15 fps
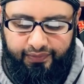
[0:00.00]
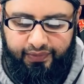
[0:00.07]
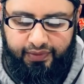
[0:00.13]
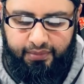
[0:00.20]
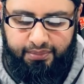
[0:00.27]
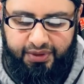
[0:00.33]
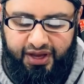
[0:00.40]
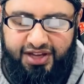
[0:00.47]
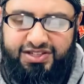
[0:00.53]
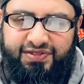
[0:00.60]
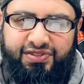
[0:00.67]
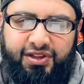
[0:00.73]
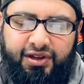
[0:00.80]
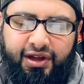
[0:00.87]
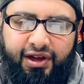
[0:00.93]
because
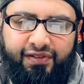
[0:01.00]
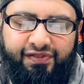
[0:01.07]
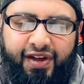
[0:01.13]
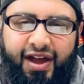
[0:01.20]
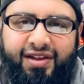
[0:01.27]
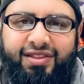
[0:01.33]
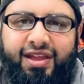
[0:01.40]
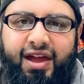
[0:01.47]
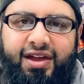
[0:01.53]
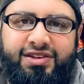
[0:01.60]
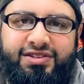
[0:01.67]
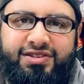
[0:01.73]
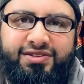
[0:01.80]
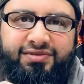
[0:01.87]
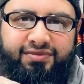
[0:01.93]
of the fact
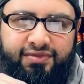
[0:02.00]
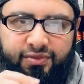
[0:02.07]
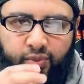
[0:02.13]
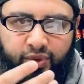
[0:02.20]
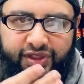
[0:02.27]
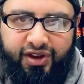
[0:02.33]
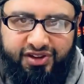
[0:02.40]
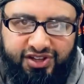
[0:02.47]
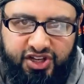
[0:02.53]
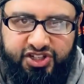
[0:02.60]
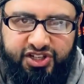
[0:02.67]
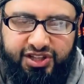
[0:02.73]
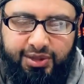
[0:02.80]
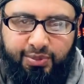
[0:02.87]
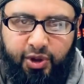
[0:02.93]
that when they're
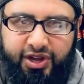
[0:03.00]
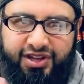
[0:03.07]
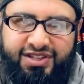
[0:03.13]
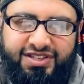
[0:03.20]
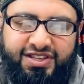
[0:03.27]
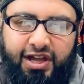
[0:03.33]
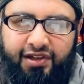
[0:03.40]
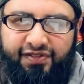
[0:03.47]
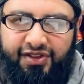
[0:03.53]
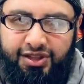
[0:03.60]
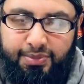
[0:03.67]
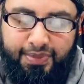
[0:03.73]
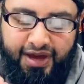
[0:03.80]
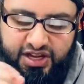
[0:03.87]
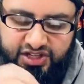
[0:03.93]
touching the book itself and
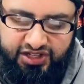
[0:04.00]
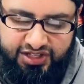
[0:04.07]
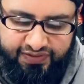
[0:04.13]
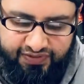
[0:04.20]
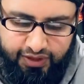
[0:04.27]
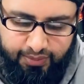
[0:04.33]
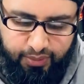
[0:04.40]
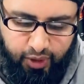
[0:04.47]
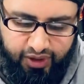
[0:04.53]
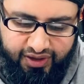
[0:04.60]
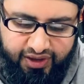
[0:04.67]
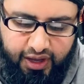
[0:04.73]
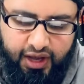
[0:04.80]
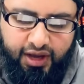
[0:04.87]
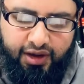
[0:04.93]
the pages of the
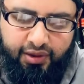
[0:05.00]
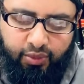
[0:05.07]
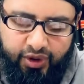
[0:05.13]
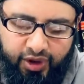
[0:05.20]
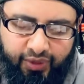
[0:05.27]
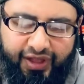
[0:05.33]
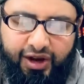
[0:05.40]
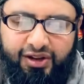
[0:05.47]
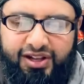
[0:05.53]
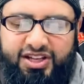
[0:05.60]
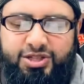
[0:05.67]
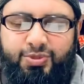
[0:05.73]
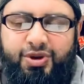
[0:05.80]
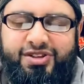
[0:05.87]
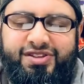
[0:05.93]
book, we know that Allah
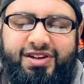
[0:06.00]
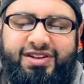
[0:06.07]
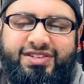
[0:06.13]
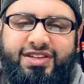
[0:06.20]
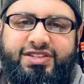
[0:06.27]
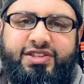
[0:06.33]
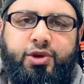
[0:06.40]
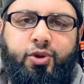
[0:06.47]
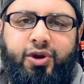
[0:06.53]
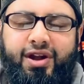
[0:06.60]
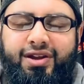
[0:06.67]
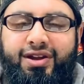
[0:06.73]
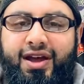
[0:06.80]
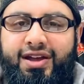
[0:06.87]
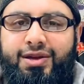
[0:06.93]
subhanahu wa ta'ala says in the
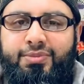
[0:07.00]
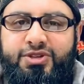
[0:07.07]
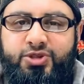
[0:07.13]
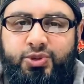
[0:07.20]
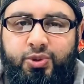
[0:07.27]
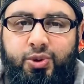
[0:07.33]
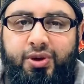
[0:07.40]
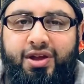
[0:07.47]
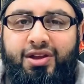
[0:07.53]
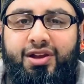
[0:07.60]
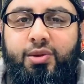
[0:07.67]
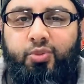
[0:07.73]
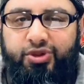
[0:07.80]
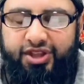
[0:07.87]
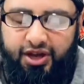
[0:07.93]
Quran, "La yamassuhu illa
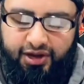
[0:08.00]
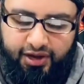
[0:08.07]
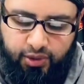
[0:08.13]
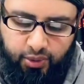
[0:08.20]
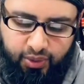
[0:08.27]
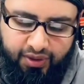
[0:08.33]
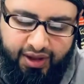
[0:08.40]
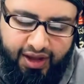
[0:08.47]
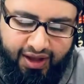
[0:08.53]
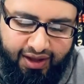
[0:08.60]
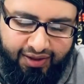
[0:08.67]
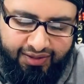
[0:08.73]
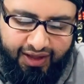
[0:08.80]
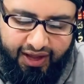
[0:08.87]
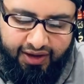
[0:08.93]
al-mutahharun,"
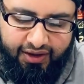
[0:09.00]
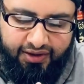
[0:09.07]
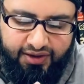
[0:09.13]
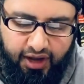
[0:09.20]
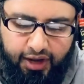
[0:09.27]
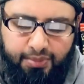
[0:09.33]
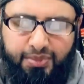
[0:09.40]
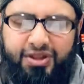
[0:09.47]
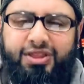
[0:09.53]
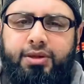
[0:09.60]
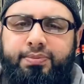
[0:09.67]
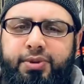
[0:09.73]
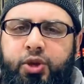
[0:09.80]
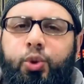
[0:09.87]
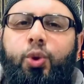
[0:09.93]
that none but the
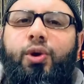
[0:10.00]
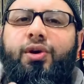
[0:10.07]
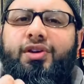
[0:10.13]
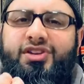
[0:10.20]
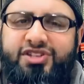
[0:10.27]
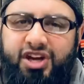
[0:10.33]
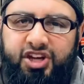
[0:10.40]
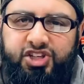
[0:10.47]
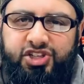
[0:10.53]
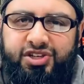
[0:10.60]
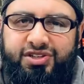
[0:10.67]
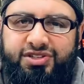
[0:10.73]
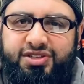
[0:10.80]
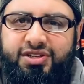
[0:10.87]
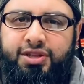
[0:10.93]
pure touch
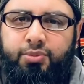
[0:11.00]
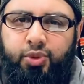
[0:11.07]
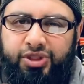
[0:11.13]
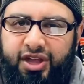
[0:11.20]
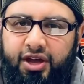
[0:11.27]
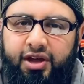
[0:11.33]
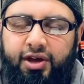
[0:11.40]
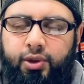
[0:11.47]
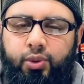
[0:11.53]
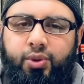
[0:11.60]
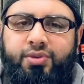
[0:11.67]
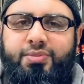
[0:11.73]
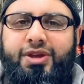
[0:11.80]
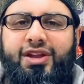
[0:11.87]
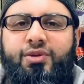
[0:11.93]
it, the
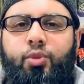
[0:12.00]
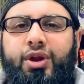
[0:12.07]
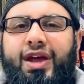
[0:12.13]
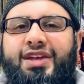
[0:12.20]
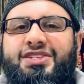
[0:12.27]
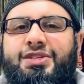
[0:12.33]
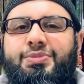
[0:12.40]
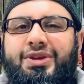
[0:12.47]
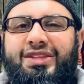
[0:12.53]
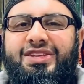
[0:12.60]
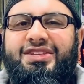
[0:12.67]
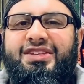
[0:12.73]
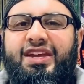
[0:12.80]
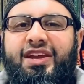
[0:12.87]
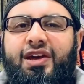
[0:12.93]
mutahharun, meaning one has to be in the
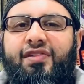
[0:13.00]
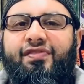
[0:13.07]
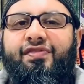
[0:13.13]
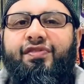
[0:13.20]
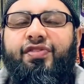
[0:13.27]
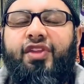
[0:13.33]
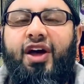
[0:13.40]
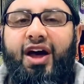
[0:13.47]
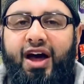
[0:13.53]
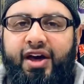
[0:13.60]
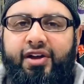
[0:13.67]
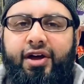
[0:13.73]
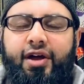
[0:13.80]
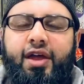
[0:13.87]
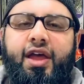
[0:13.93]
state of
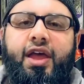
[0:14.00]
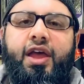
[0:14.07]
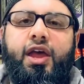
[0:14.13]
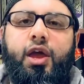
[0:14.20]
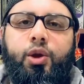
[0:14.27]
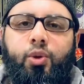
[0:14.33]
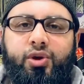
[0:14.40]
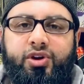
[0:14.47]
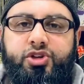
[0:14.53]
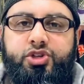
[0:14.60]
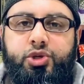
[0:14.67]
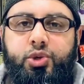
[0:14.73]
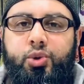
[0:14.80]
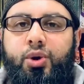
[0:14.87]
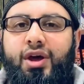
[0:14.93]
tahara in order
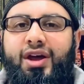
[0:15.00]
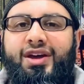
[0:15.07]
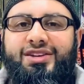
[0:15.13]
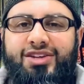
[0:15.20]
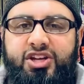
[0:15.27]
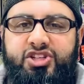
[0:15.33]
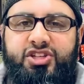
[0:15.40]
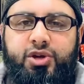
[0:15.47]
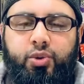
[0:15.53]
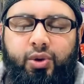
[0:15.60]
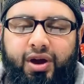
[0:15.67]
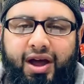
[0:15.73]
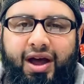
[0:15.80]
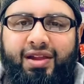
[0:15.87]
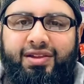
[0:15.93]
to touch the
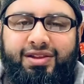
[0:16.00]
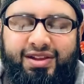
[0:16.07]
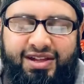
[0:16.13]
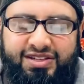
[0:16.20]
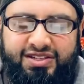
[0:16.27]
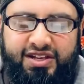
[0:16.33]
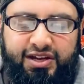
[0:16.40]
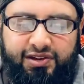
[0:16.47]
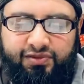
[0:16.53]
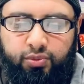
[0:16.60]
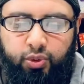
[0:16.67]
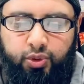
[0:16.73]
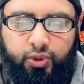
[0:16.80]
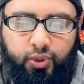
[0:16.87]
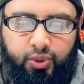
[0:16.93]
Quran, in that state of
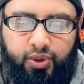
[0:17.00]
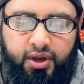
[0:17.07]
wudu.